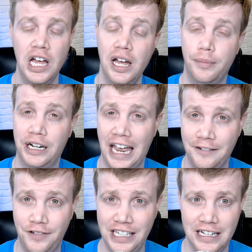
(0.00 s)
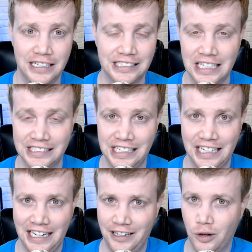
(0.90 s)
But NVIDIA is not saying,
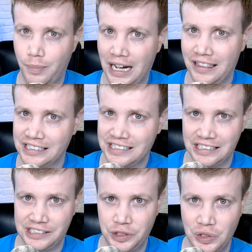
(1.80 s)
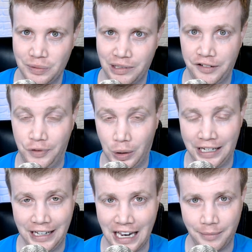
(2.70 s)
hey, go buy this thing so you can play 4K
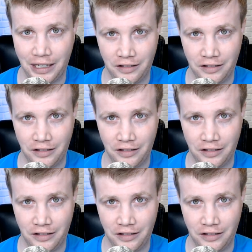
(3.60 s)
gaming.